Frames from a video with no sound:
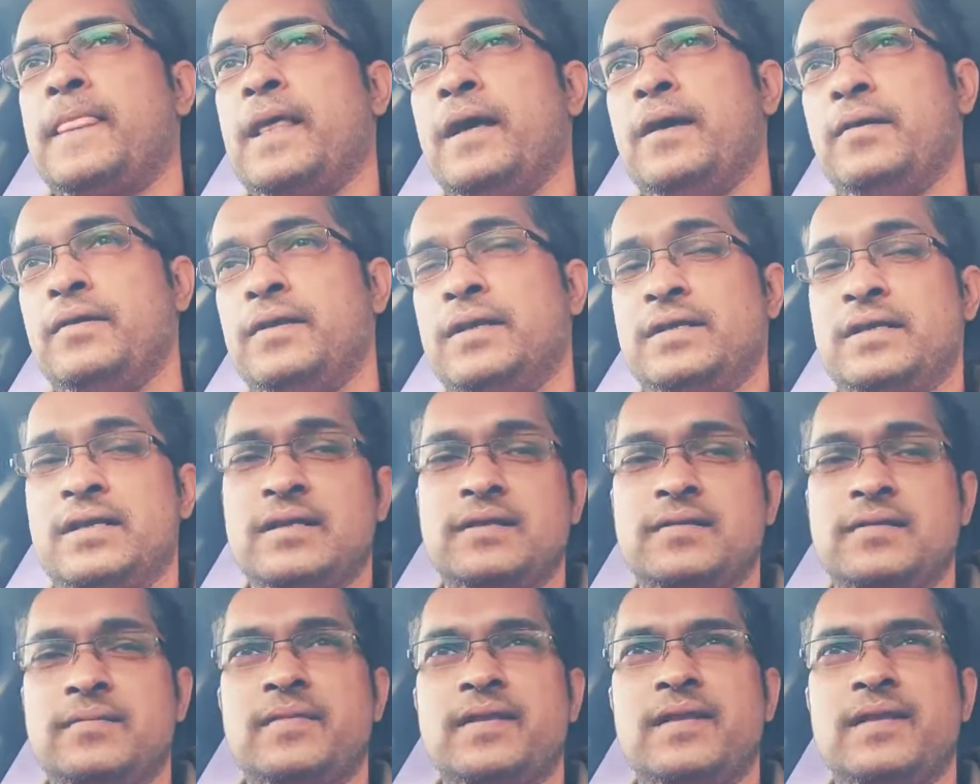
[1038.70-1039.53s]
This
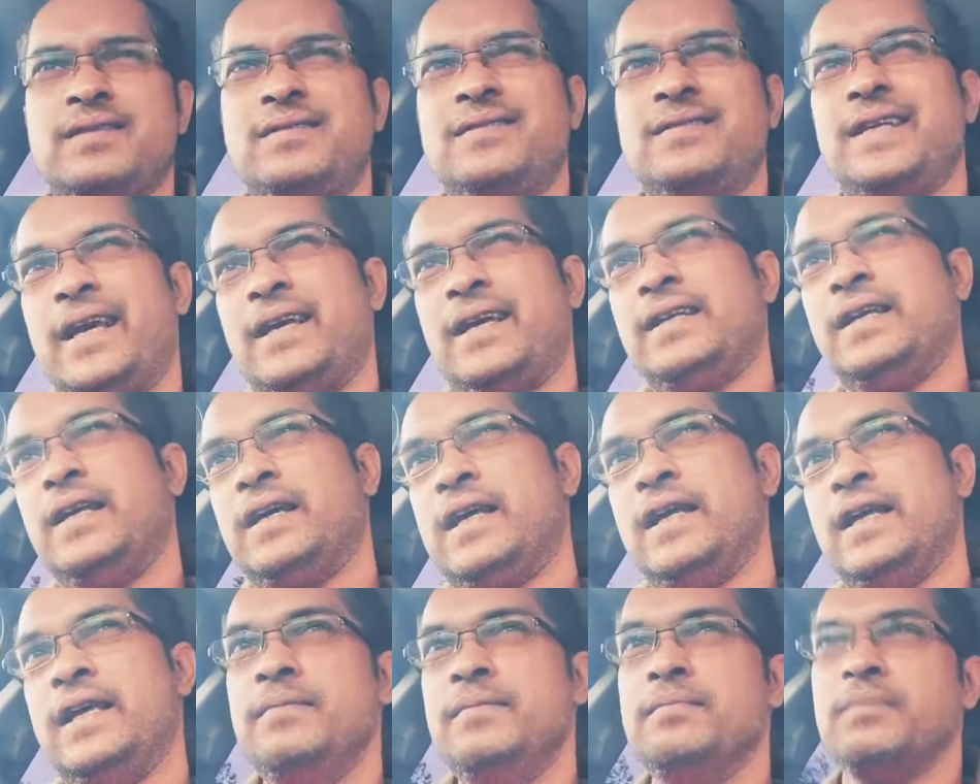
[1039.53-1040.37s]
is
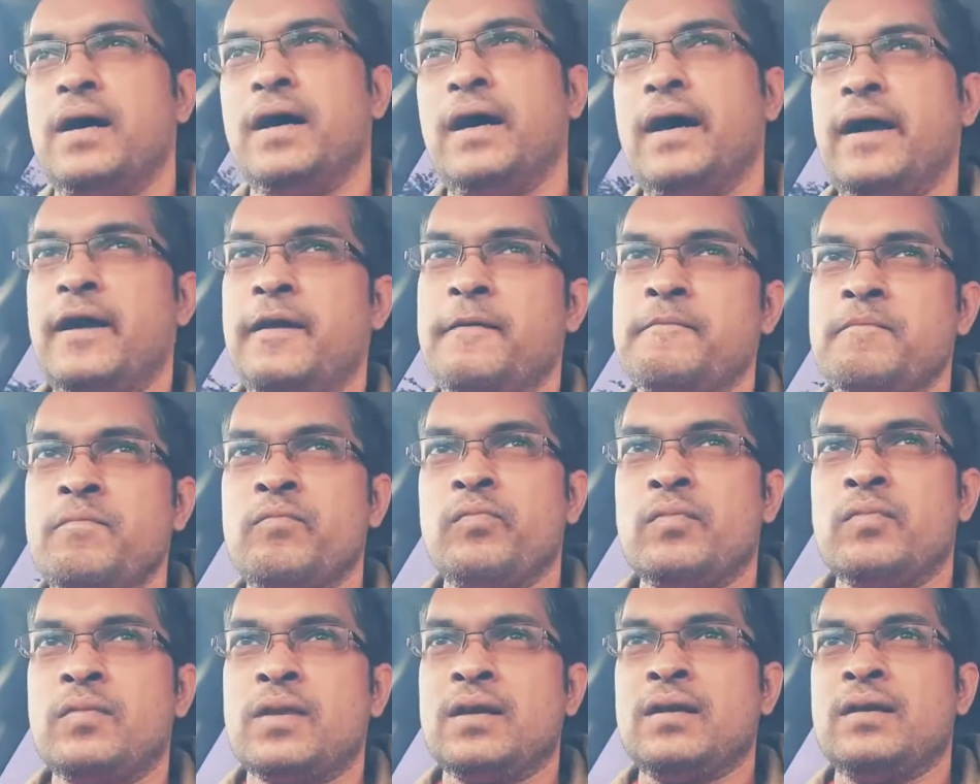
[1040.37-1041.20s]
technically my
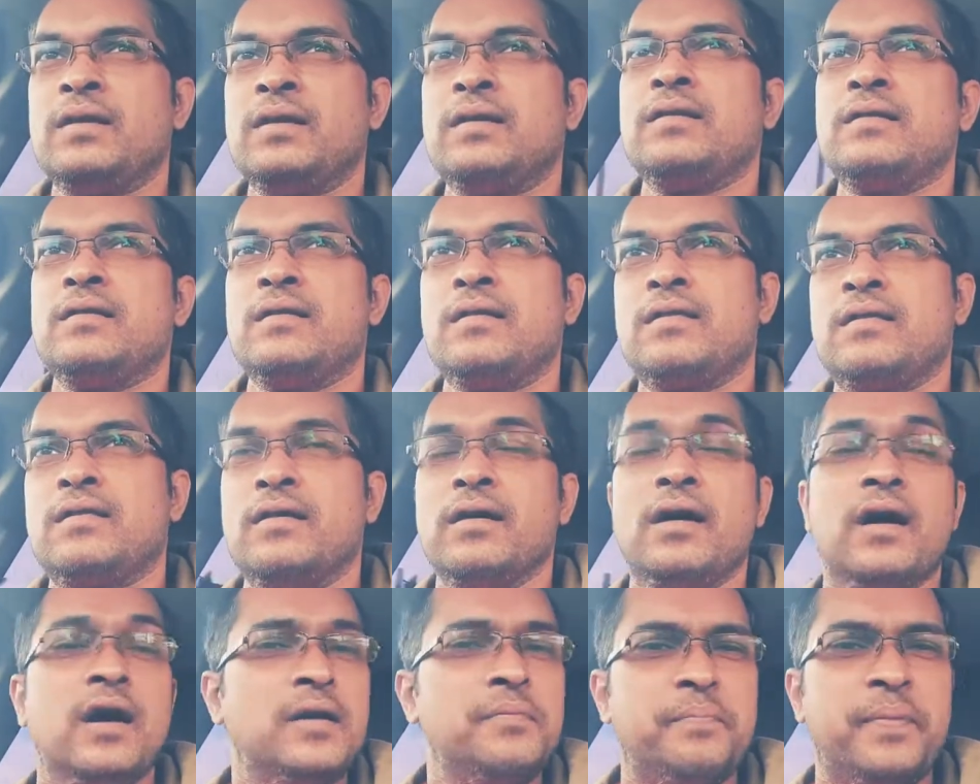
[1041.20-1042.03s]

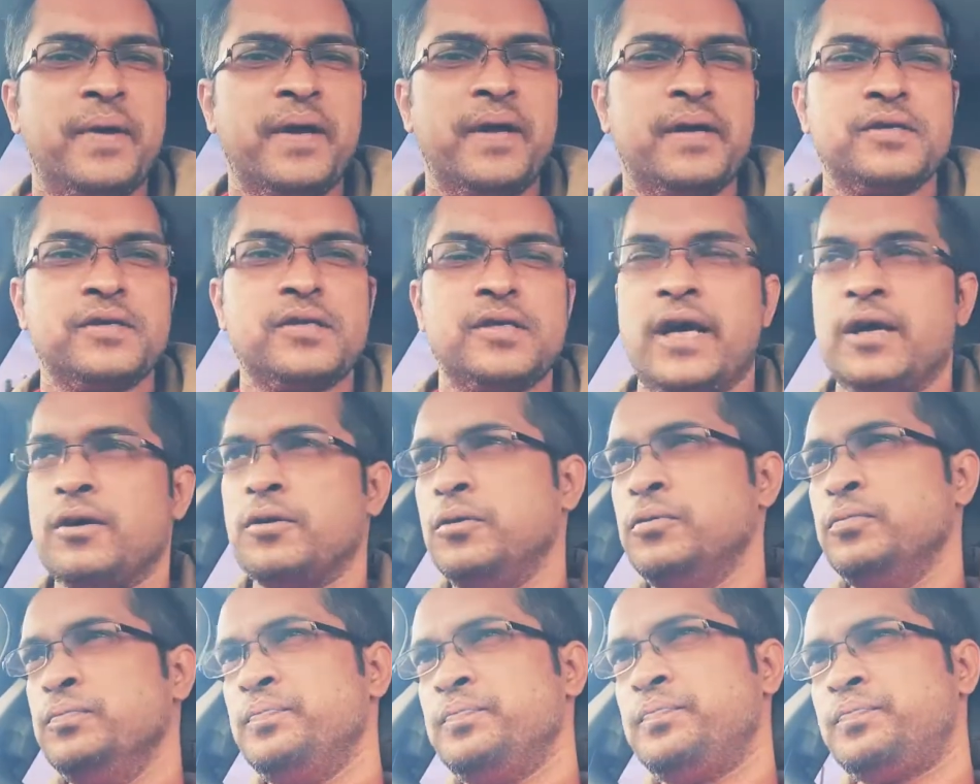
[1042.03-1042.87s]
third biggest
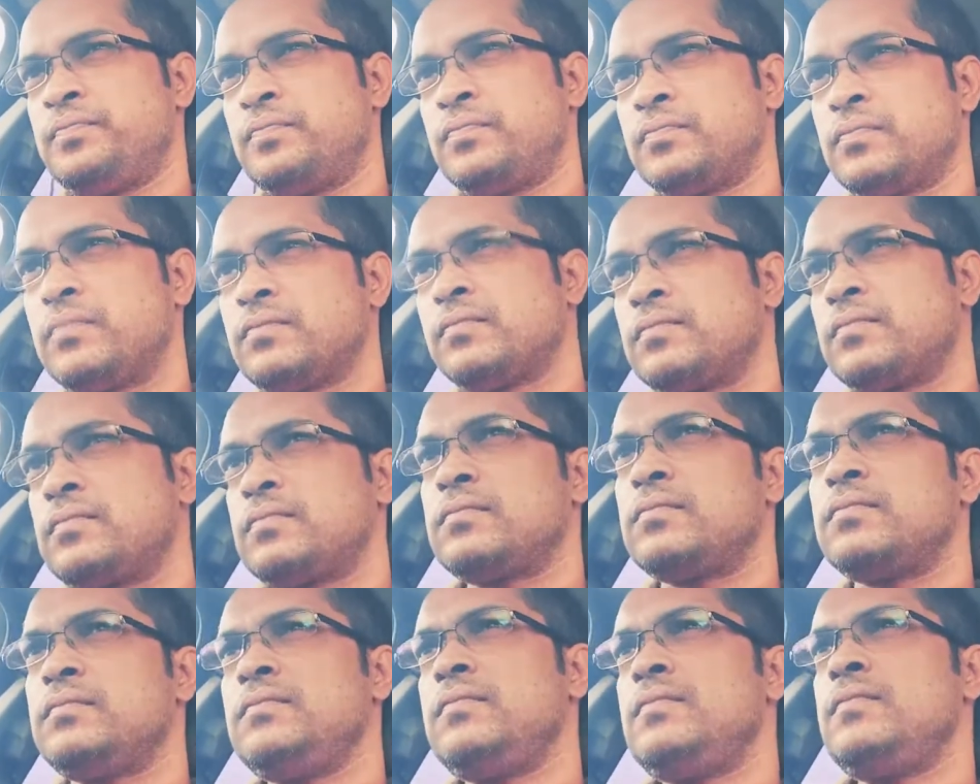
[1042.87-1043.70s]
channel
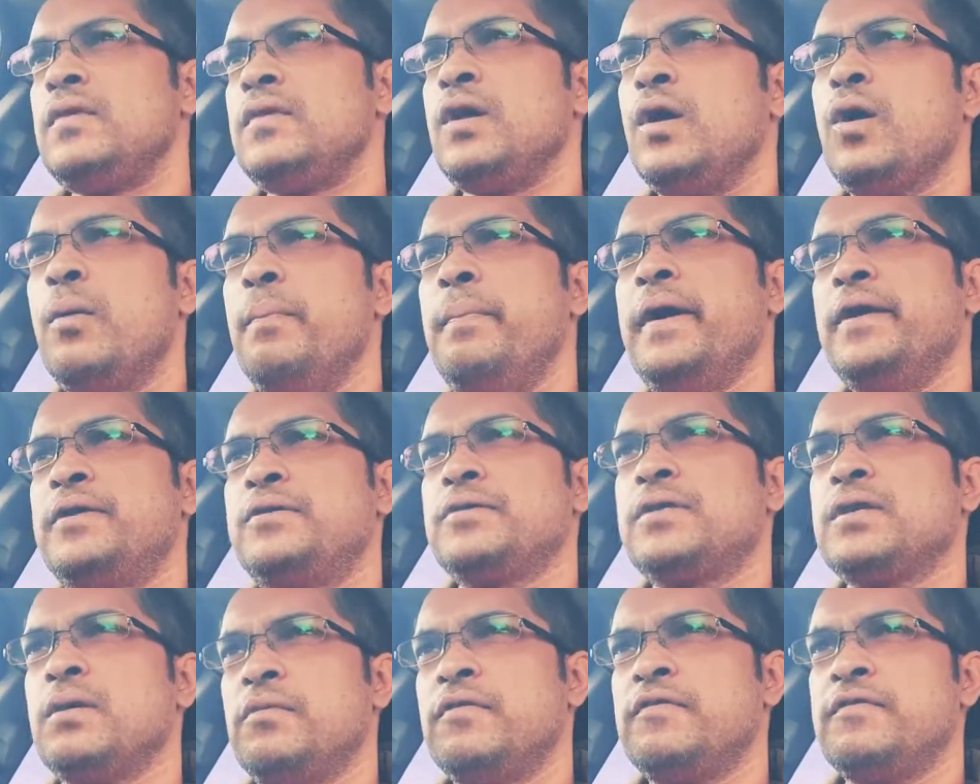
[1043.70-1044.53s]
compared
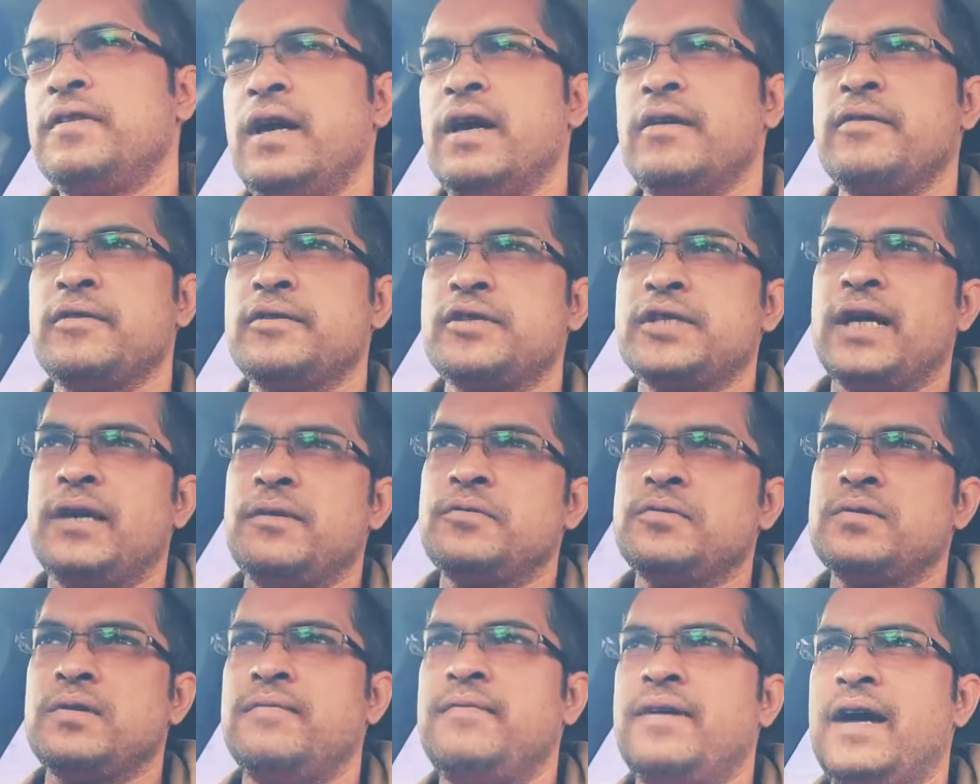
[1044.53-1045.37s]
to some of the other
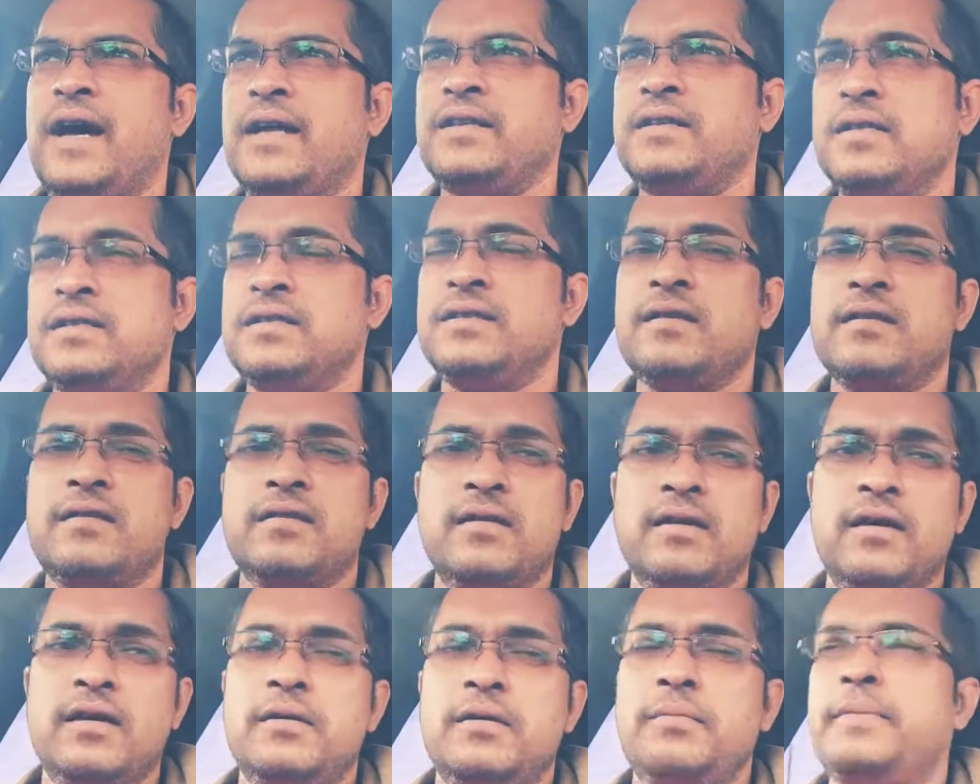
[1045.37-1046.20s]
channels I've had. This is the
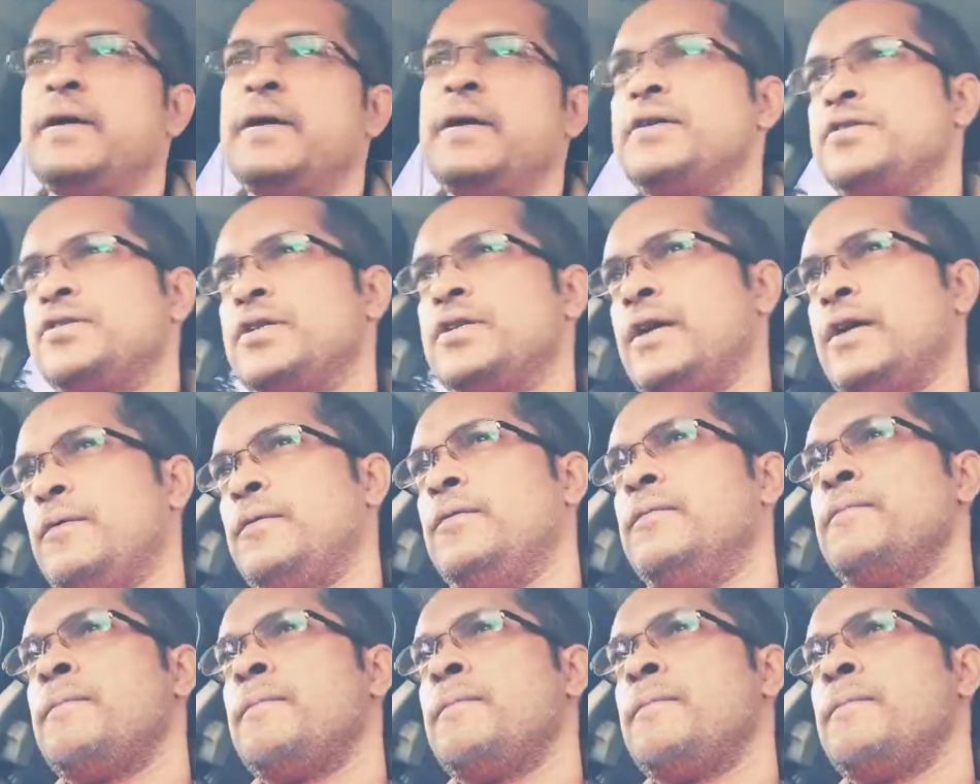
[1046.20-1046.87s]
third biggest channel.